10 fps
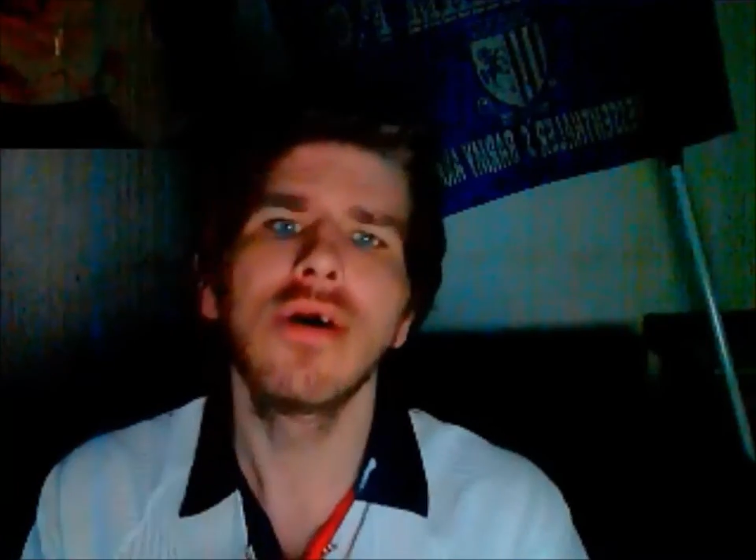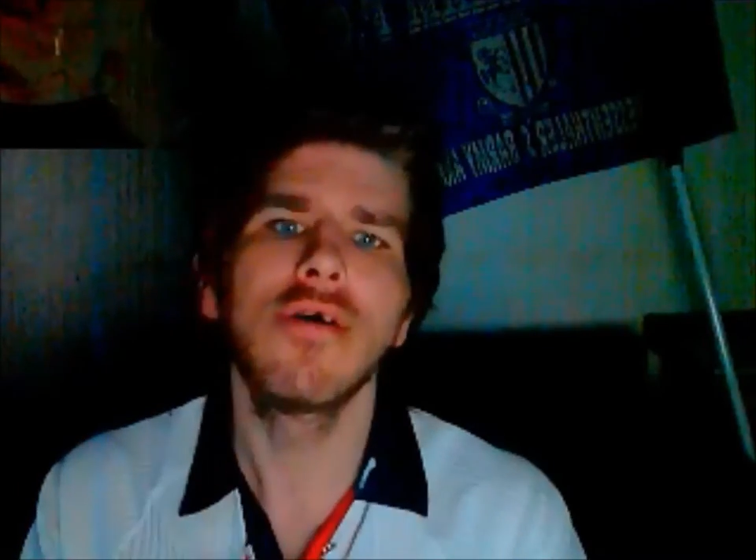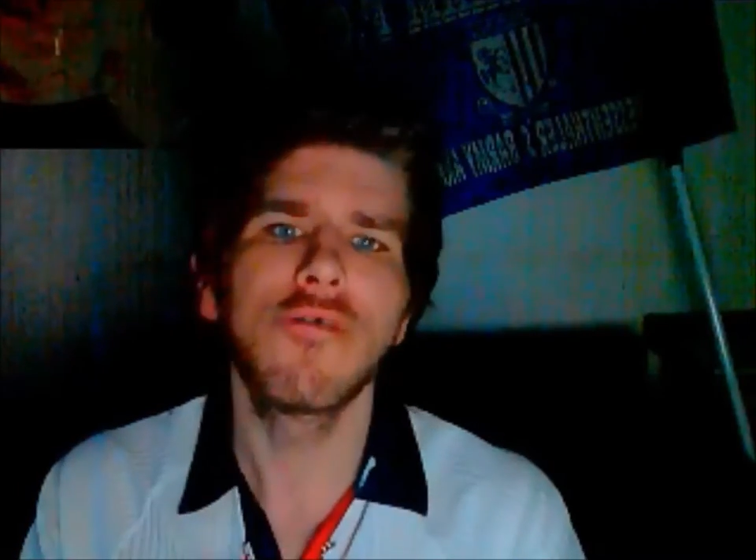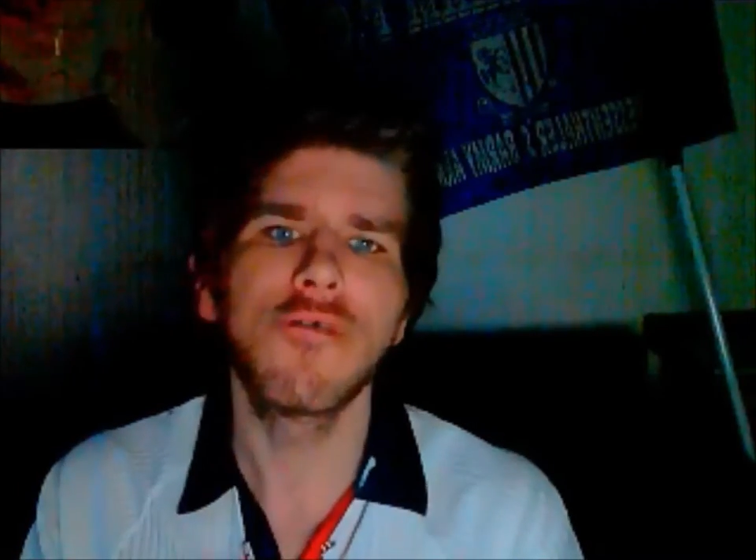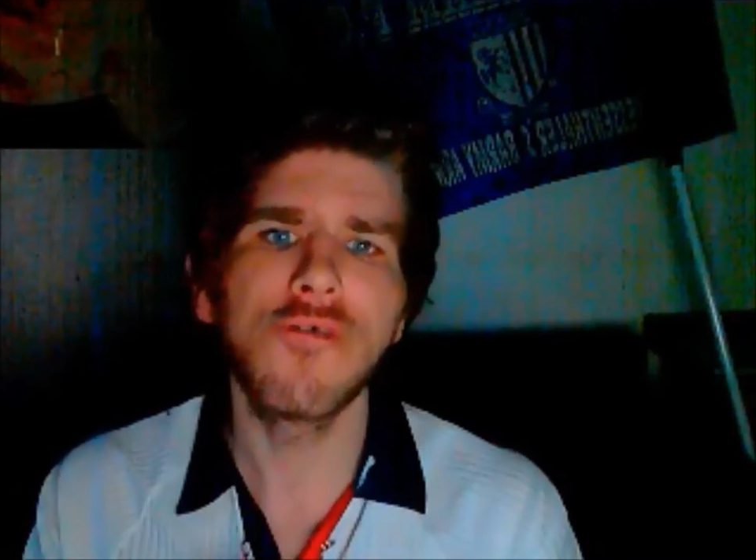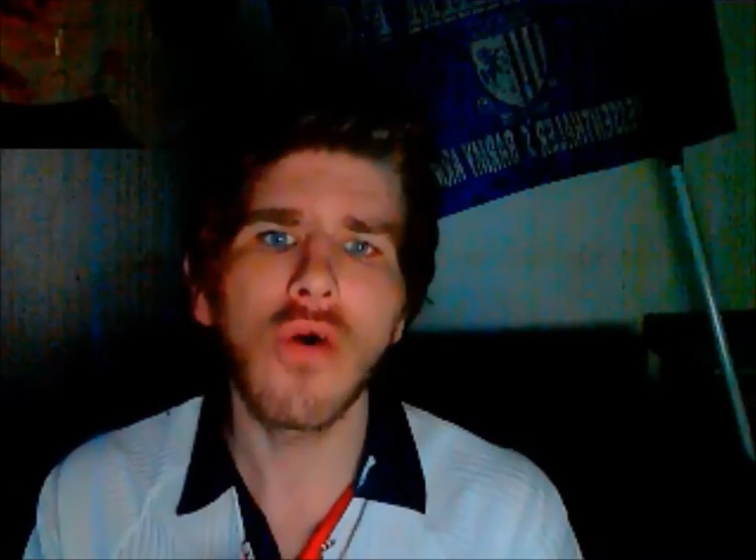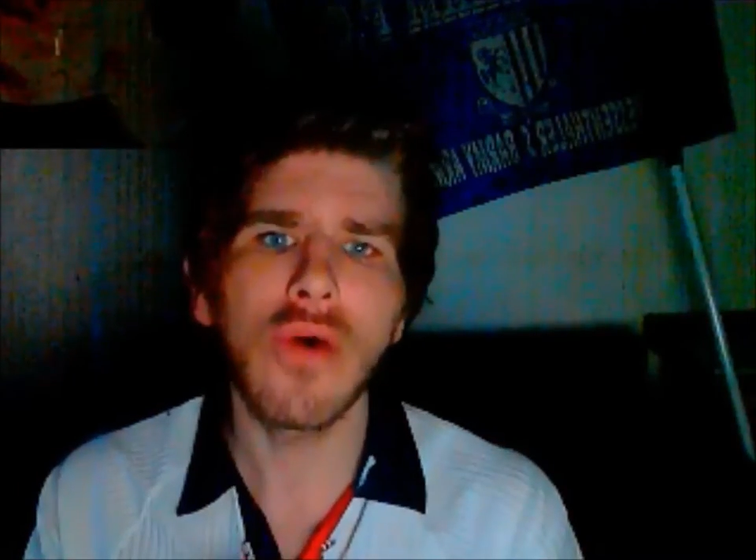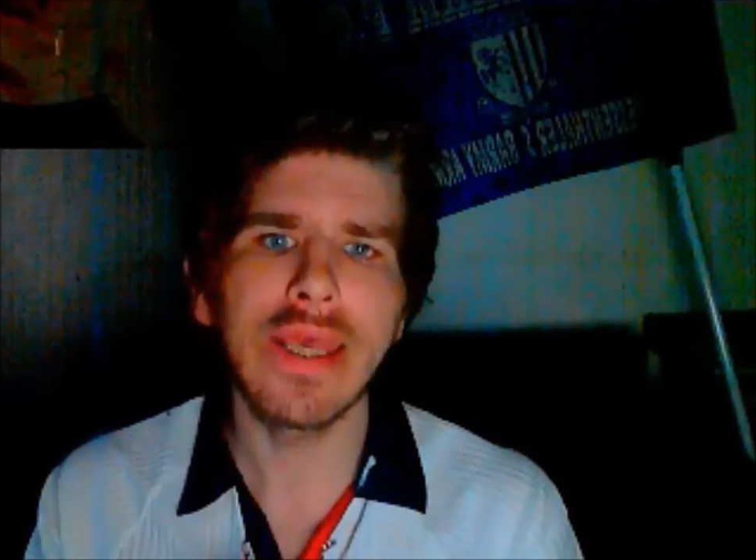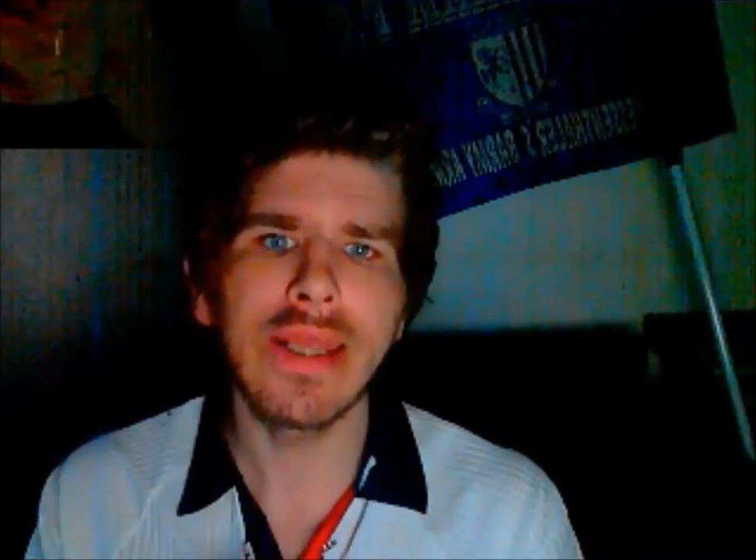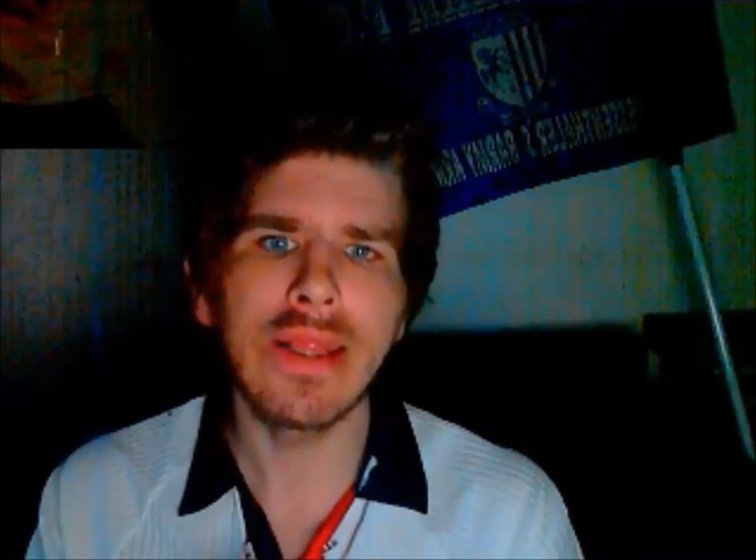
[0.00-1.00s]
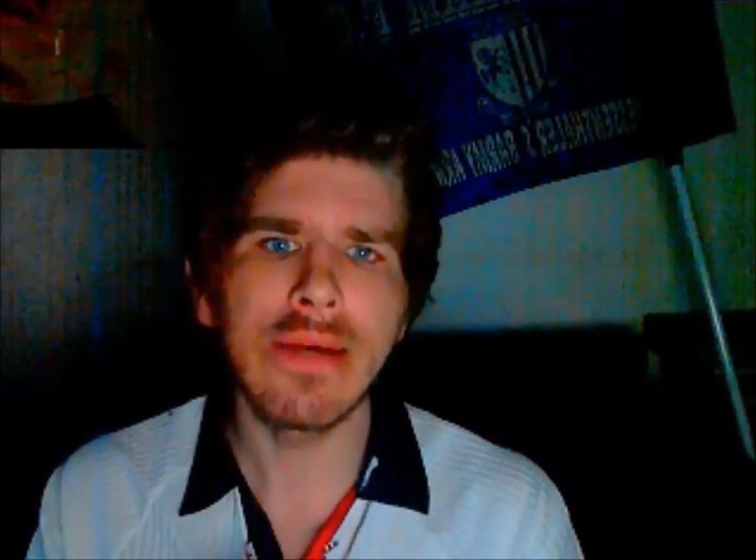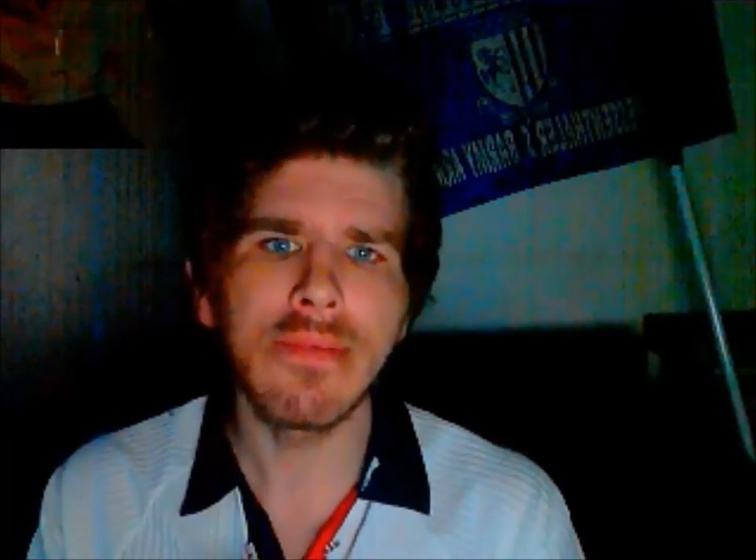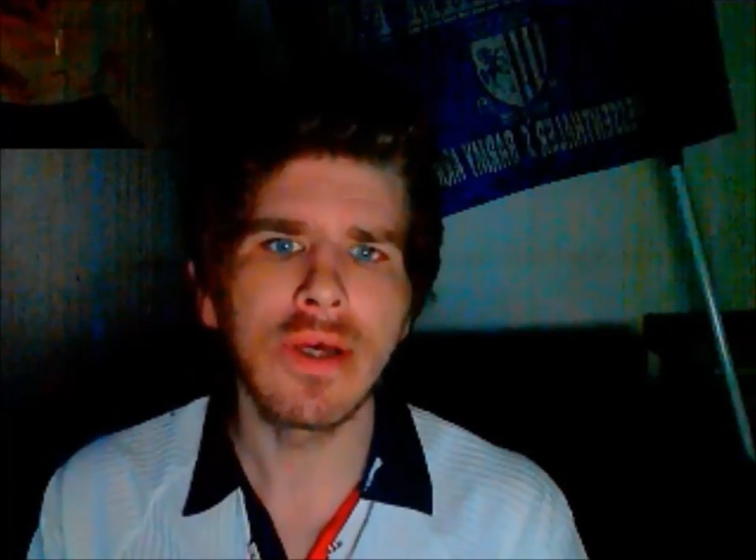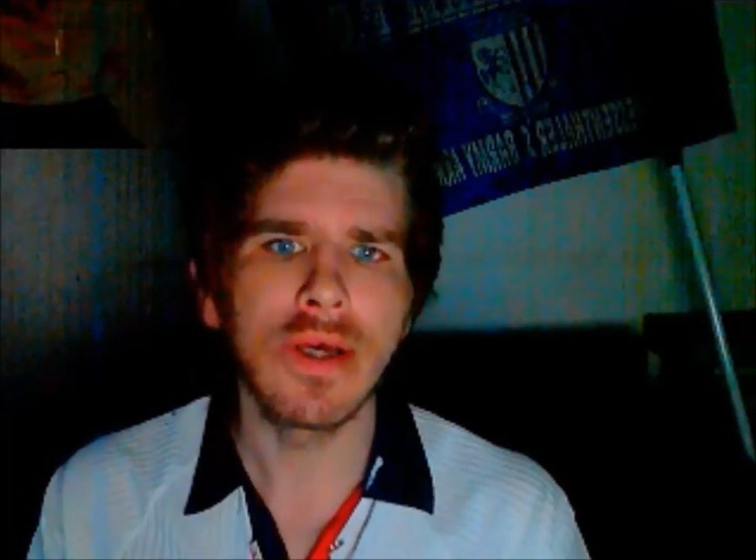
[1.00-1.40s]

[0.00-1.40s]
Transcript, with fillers: fight in them,